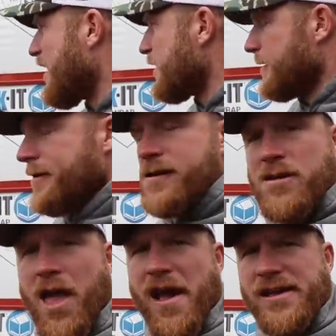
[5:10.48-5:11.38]
No, it's a little,
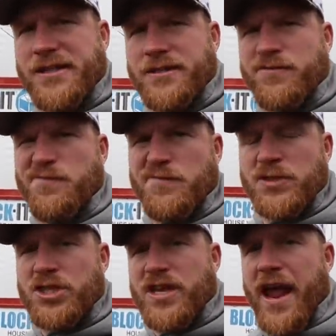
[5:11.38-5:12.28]
like a hair bigger.
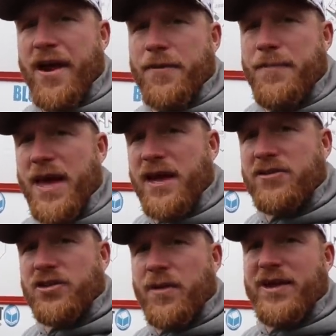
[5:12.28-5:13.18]
Just a hair big
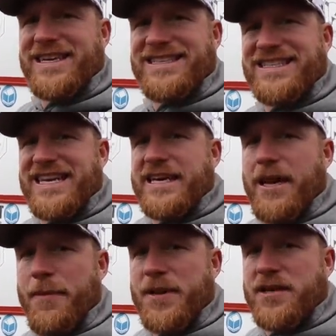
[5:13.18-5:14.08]
so that we can stick it
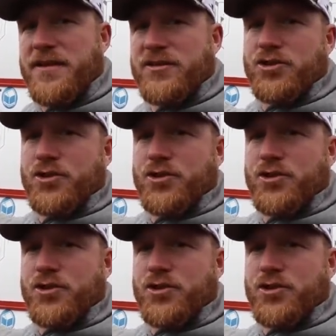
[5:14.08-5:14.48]
up into this